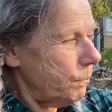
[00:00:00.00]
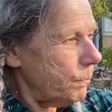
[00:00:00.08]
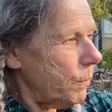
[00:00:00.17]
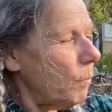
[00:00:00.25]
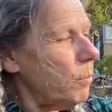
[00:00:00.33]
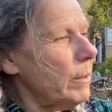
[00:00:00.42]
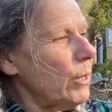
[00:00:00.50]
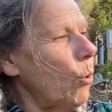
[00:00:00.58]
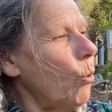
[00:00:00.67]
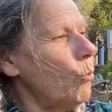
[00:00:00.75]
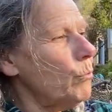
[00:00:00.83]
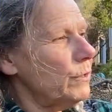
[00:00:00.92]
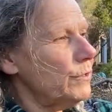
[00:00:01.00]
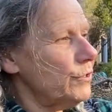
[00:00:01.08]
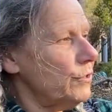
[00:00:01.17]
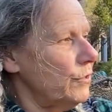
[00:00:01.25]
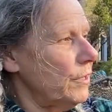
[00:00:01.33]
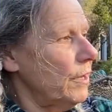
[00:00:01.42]
probably almost
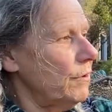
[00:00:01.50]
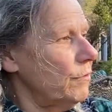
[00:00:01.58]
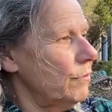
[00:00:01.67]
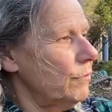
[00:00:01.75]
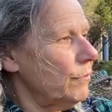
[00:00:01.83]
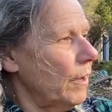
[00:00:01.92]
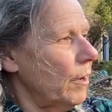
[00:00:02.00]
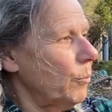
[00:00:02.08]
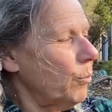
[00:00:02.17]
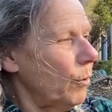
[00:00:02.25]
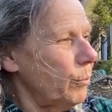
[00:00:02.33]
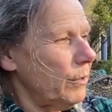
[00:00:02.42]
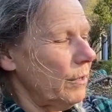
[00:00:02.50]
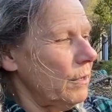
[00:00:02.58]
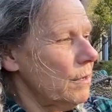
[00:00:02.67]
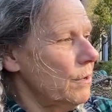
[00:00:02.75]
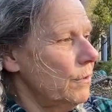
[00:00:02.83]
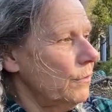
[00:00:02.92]
to the end of our property,
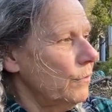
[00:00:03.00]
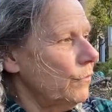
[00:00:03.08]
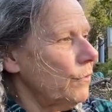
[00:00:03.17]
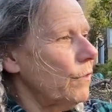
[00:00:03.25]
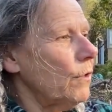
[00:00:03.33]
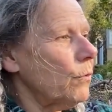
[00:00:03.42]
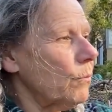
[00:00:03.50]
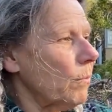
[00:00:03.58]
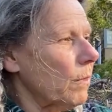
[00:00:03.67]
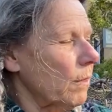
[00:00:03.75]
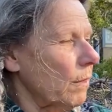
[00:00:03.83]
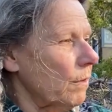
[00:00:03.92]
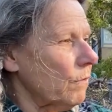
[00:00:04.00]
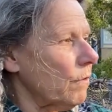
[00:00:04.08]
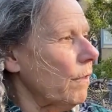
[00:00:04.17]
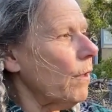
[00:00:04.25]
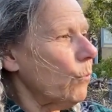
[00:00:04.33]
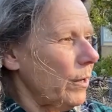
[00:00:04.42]
so
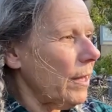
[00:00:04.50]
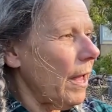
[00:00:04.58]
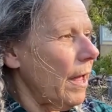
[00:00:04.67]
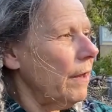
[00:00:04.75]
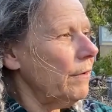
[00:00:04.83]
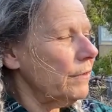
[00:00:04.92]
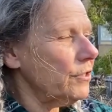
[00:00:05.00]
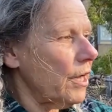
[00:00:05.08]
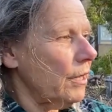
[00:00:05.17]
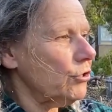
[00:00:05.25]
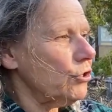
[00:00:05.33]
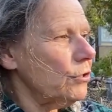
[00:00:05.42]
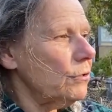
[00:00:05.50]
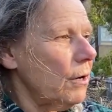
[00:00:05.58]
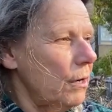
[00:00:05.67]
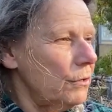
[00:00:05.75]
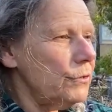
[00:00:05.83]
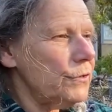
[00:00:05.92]
that we can attach
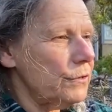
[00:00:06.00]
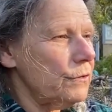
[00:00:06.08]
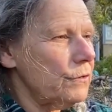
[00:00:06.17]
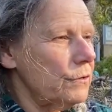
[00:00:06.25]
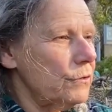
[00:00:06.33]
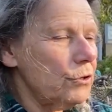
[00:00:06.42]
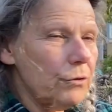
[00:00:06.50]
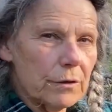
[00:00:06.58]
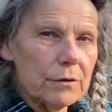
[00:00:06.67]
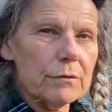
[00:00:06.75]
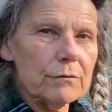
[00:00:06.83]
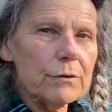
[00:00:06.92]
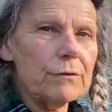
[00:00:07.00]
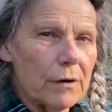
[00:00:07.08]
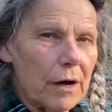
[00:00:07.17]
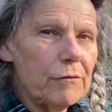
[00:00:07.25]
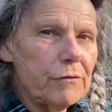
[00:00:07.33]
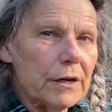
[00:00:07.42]
hoses to it for
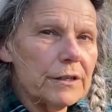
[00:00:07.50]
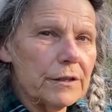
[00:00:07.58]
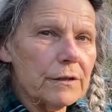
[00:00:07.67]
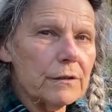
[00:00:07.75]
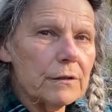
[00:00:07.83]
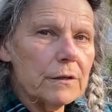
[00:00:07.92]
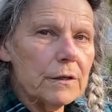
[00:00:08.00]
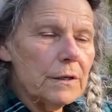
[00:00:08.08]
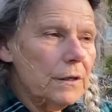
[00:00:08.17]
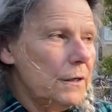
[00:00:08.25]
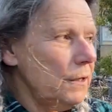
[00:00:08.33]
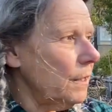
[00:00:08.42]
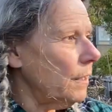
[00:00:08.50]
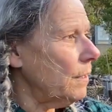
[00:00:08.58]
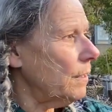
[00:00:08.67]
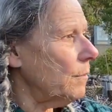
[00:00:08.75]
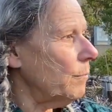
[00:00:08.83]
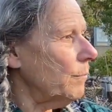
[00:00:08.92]
firefighting,
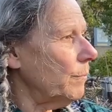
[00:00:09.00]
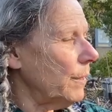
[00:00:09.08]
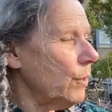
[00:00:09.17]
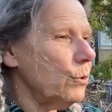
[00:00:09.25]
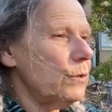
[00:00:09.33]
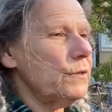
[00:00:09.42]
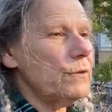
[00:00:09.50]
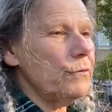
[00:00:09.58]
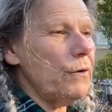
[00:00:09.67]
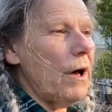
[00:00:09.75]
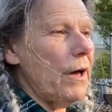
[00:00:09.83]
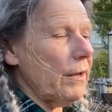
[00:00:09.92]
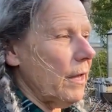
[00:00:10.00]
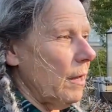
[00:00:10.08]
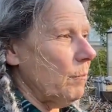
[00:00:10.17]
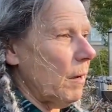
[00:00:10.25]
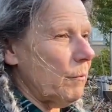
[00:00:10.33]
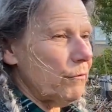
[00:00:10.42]
because the fire
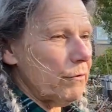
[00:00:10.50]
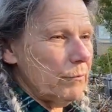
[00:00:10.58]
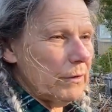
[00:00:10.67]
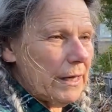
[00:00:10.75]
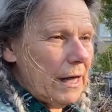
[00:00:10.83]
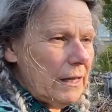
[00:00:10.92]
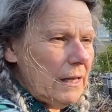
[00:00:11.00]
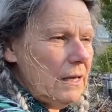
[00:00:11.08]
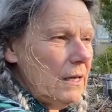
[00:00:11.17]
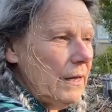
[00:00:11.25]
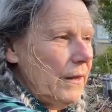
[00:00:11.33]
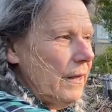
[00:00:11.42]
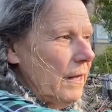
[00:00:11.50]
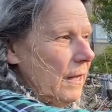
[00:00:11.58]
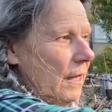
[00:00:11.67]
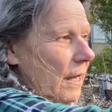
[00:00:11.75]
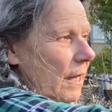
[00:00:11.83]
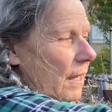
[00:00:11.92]
came up from the gully
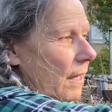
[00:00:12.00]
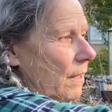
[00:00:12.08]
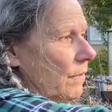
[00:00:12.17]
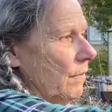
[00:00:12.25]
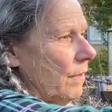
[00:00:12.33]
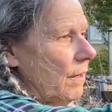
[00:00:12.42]
and